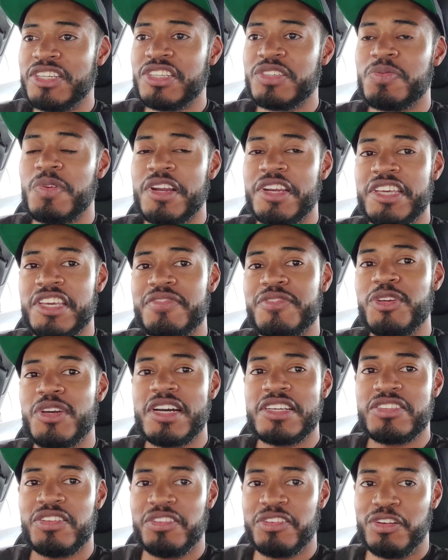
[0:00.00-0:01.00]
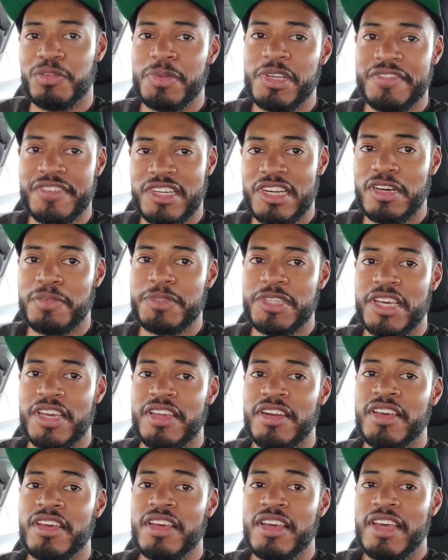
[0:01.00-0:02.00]
I just wanted to give you guys a little bit of an
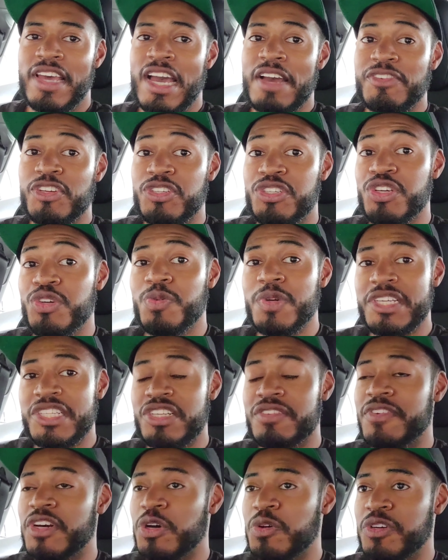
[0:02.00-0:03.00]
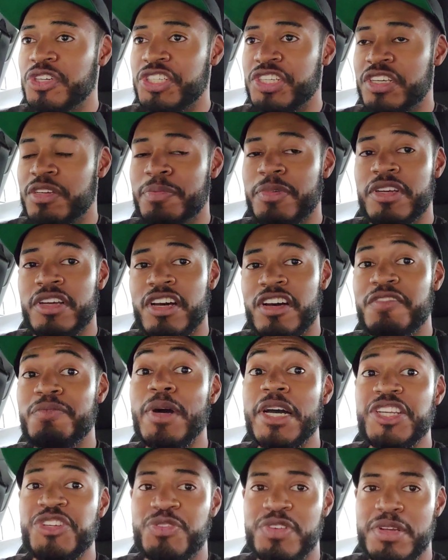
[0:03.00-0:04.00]
update after 2 weeks of ownership of
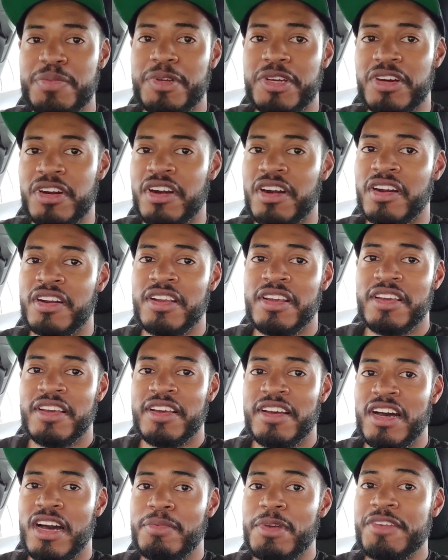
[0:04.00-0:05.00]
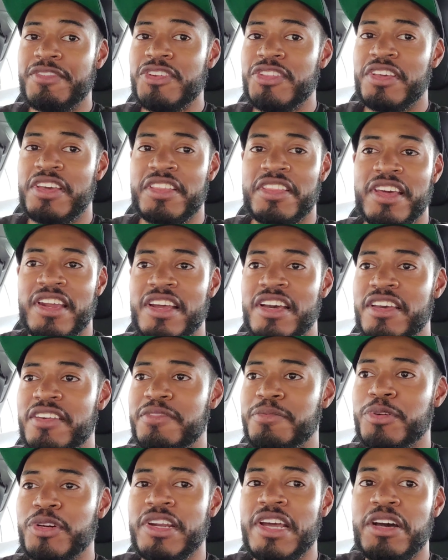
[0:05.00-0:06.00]
my dream car. Everything that
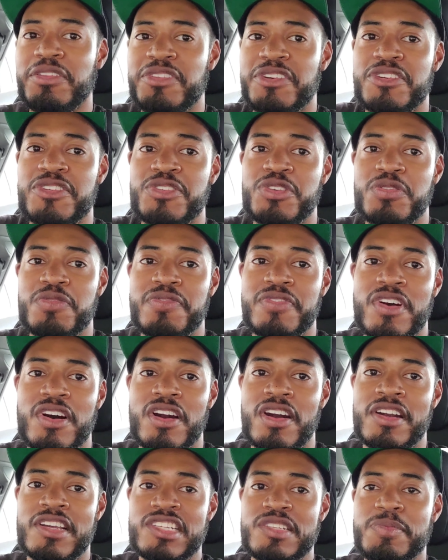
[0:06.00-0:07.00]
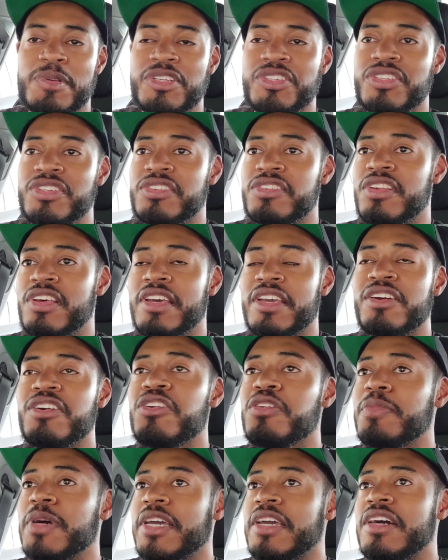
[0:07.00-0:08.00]
I've put out there so far has been just like,
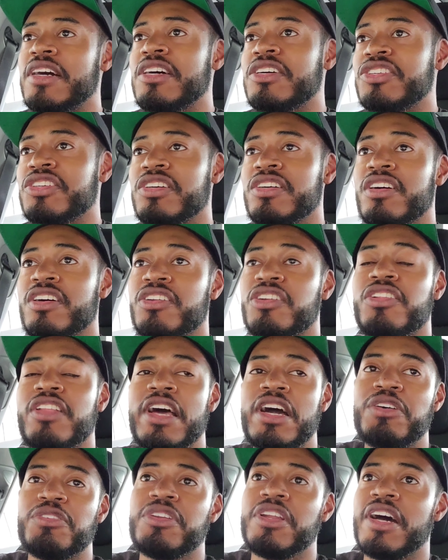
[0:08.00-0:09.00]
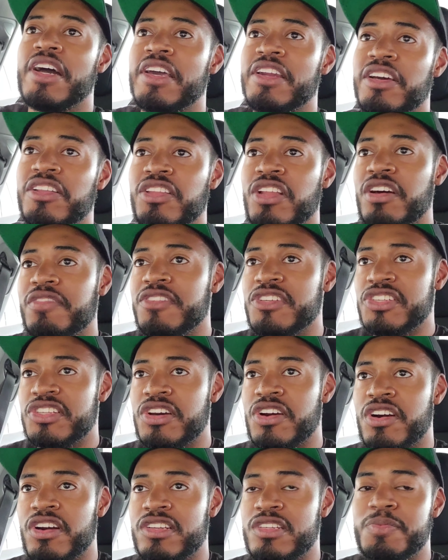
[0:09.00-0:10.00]
oh my gosh, on cloud 9. I love this
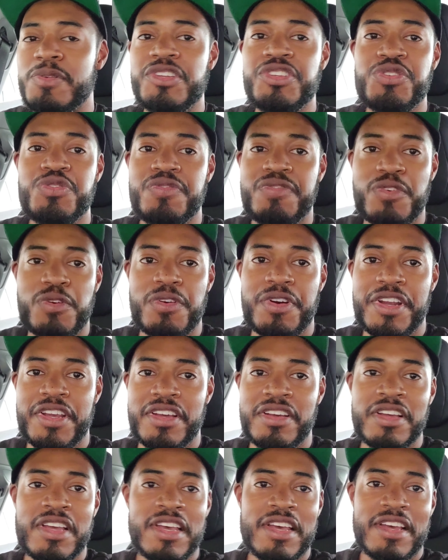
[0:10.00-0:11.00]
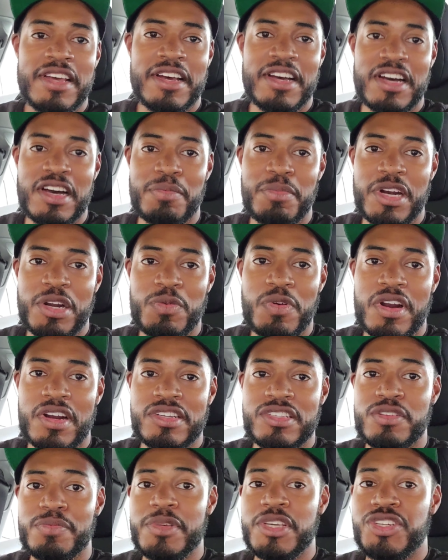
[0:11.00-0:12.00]
car. It's been euphoria. But I
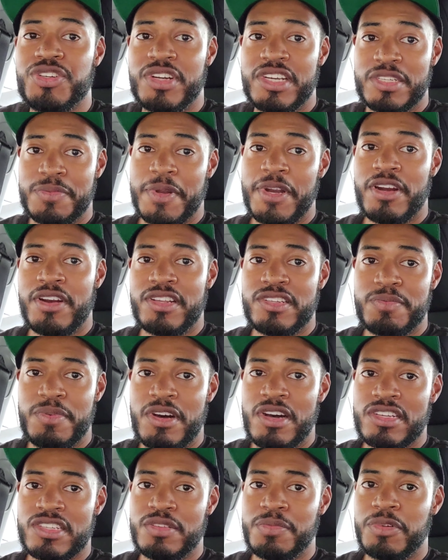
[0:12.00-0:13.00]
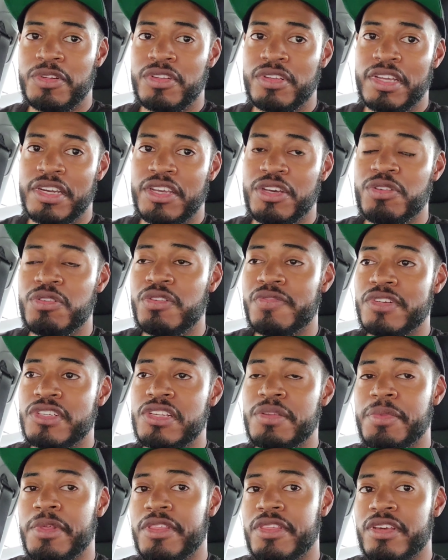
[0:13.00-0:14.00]
wanted to be transparent as possible and go over
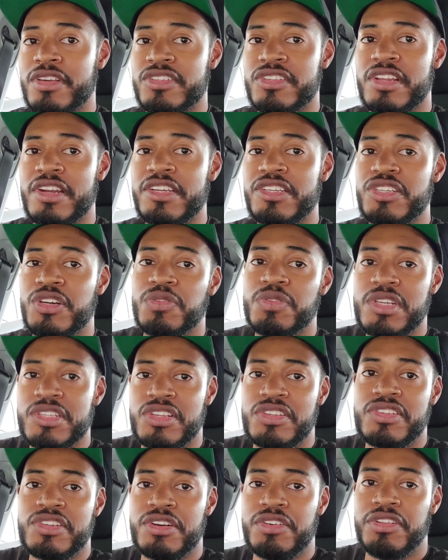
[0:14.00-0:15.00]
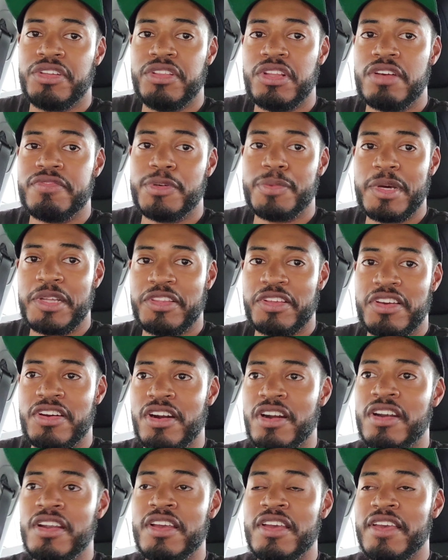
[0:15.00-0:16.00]
some of the things that I don't necessarily love about the
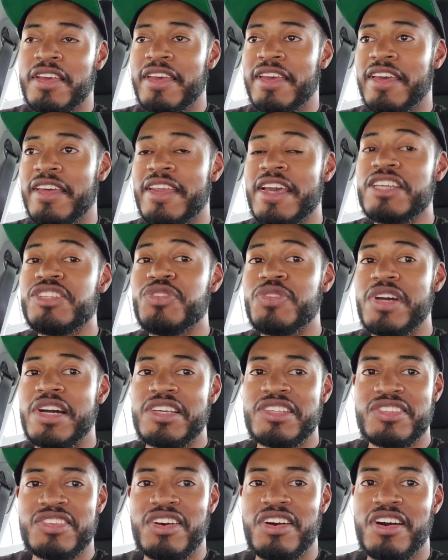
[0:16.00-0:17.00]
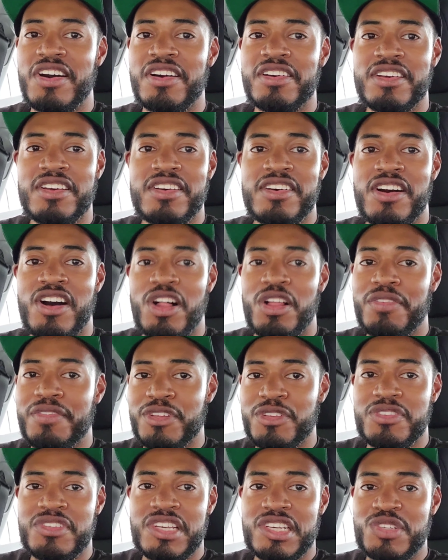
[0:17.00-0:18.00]
car. And as you guys saw, all of
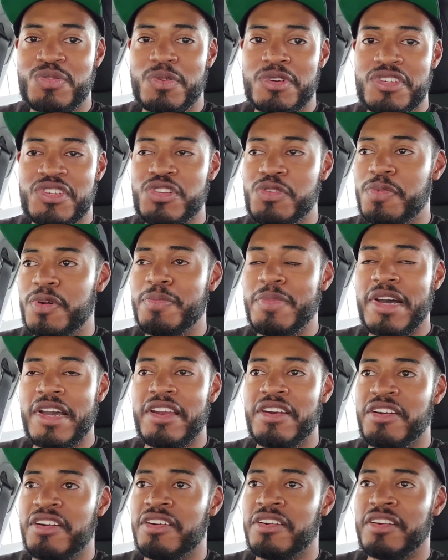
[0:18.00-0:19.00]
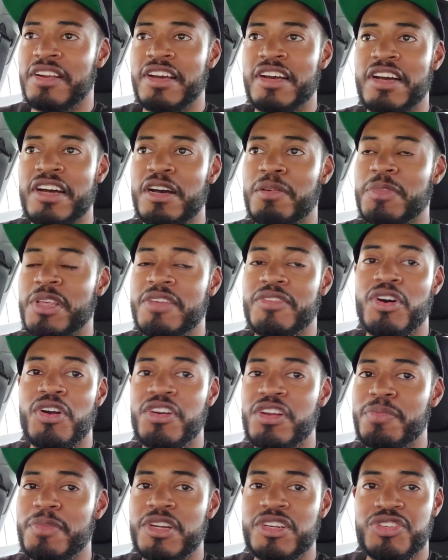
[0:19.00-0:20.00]
those things were super minor. They've
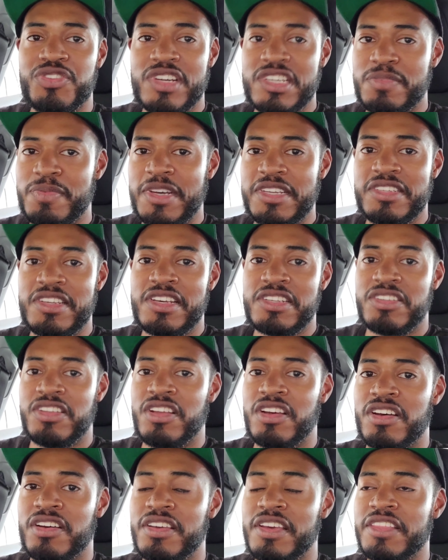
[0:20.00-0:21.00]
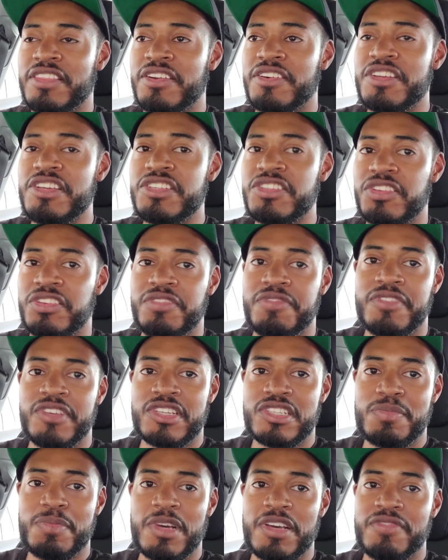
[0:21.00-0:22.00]
already been addressed by Tesla, and they're easily
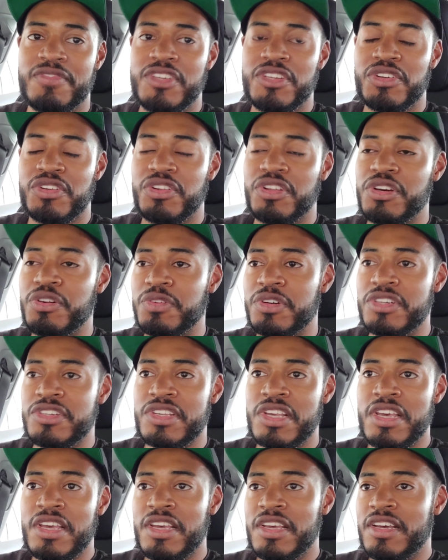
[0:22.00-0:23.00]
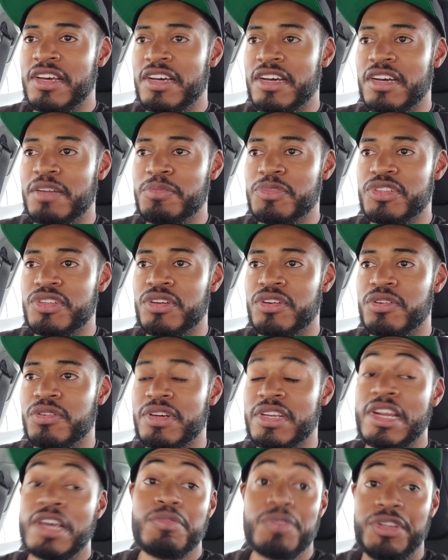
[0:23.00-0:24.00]
fixed by vehicle owners.
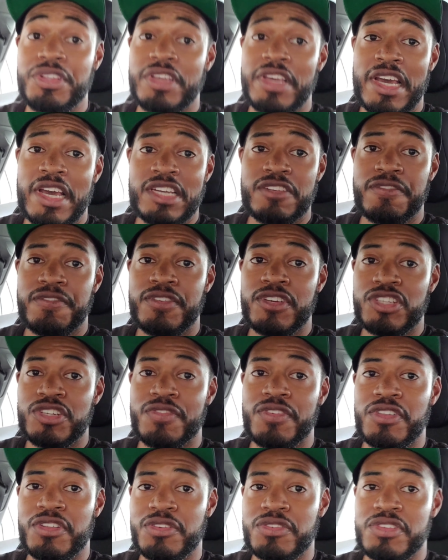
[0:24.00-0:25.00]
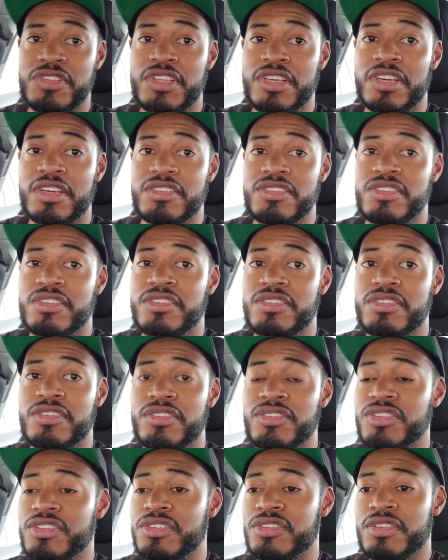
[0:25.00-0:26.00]
And I really had to fish for those things,
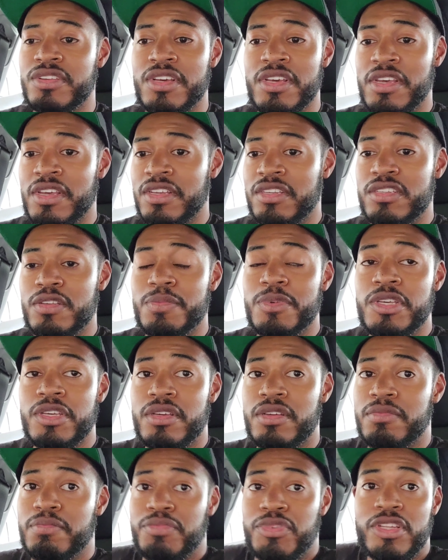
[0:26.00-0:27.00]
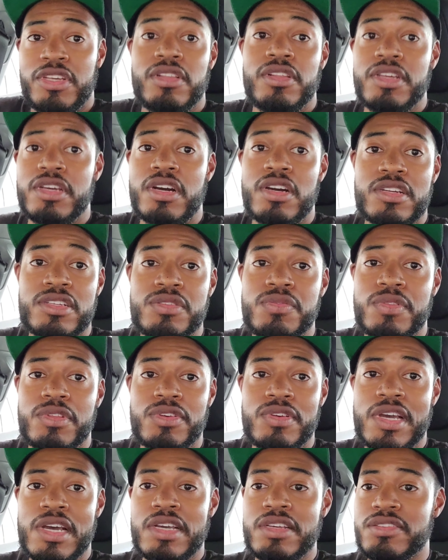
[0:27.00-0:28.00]
because just to be completely honest with
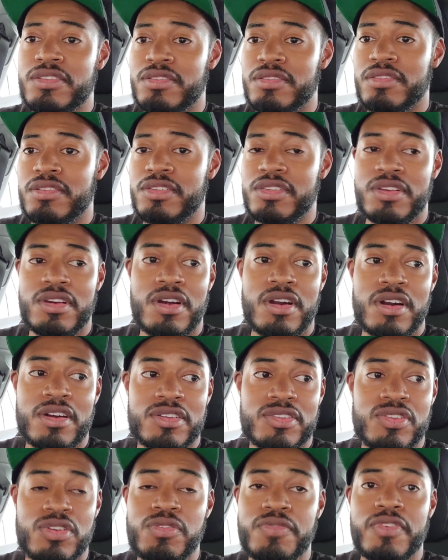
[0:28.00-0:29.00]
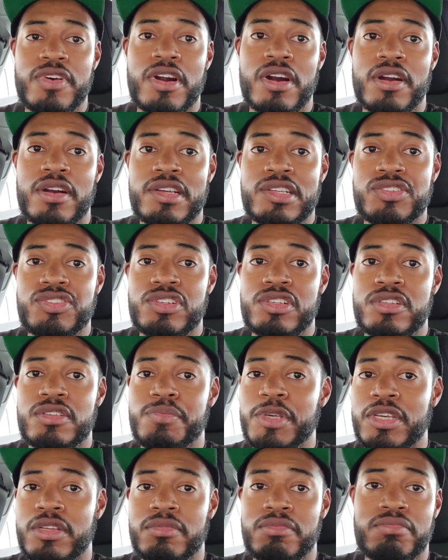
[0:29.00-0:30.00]
you guys, this car so far has
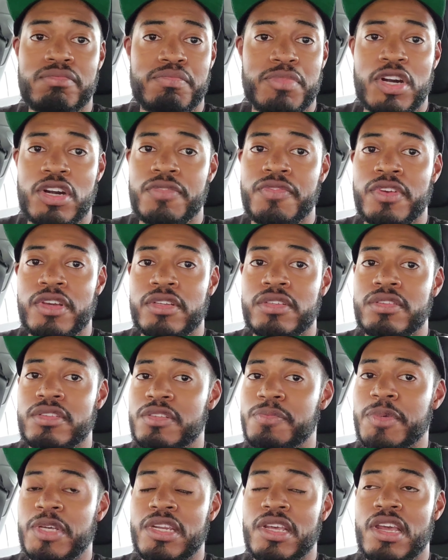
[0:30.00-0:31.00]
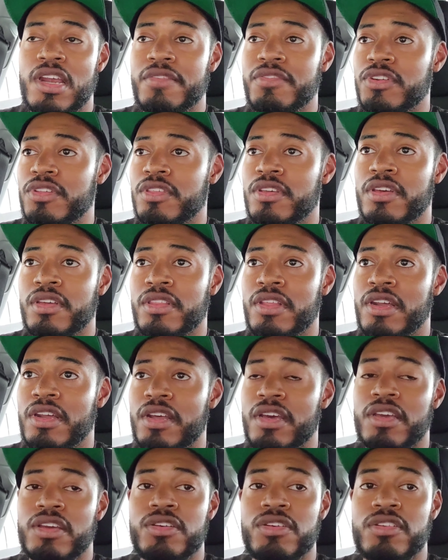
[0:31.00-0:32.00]
just been perfect. It's been everything that
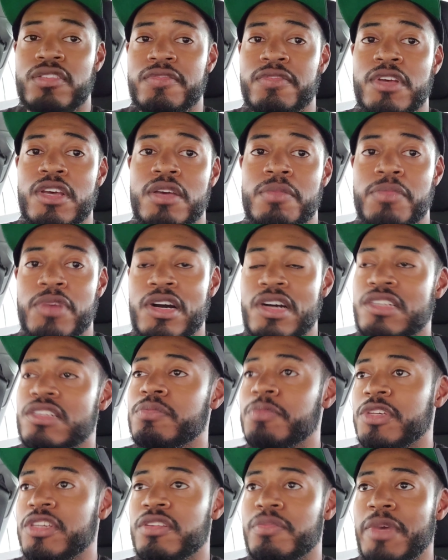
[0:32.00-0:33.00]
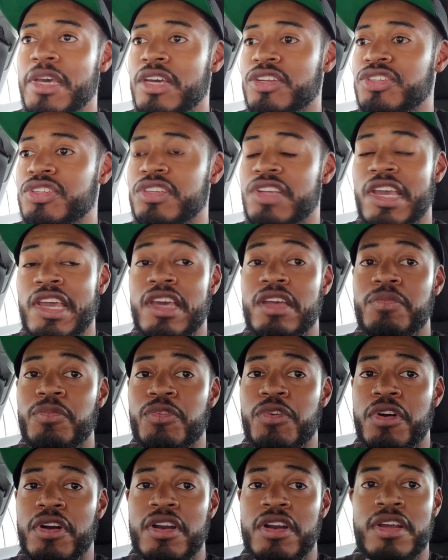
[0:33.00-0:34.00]
I could have possibly imagined and
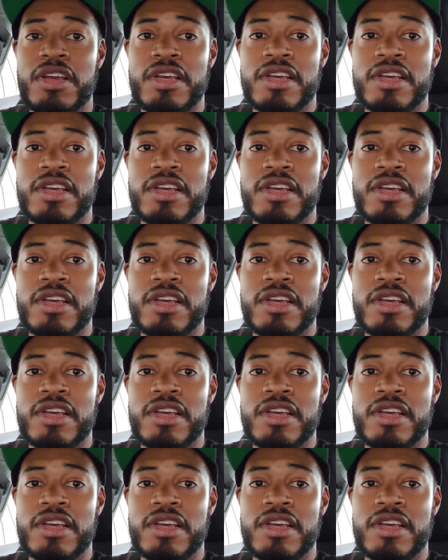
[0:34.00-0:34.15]
more.